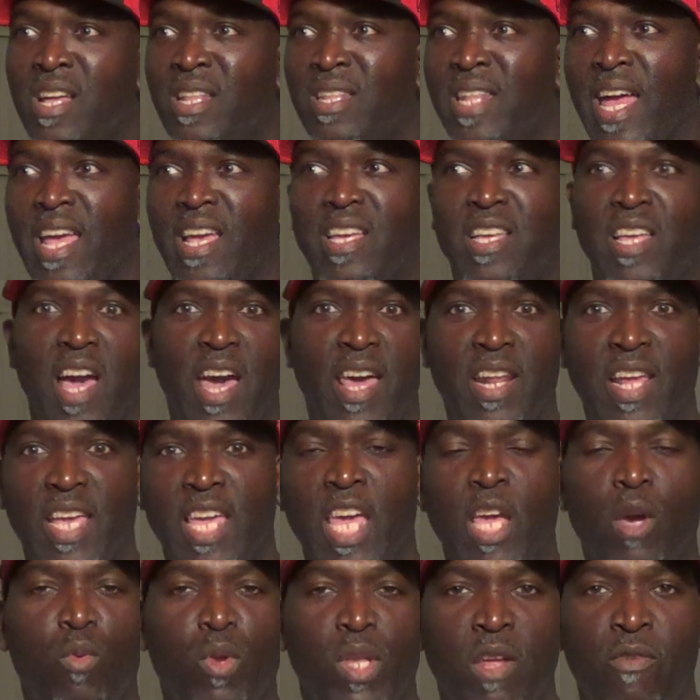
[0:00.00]
like, kind of
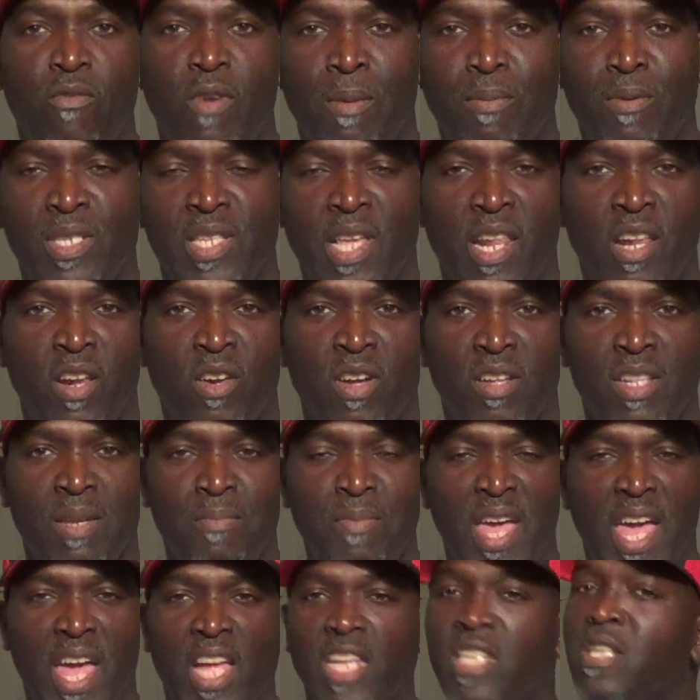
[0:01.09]
equally represented on the
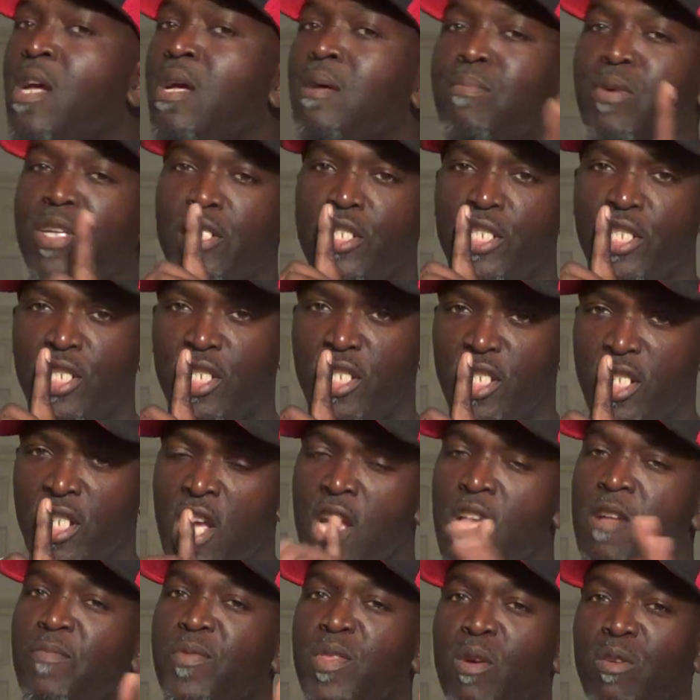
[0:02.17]
page, but shh,
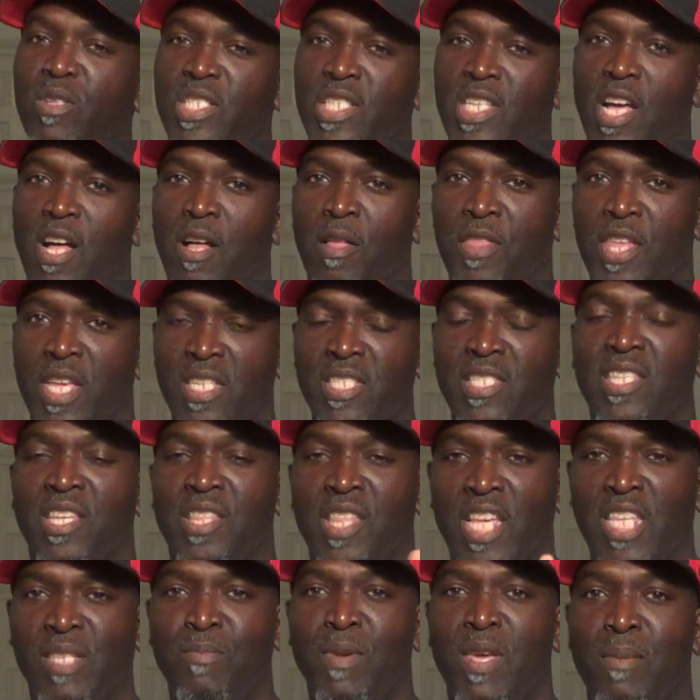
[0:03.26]
don't tell this to
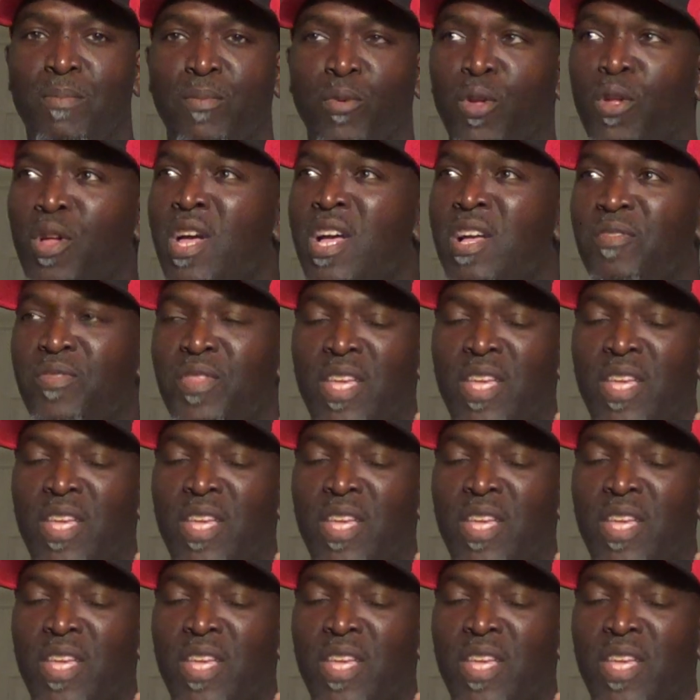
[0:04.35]
these people.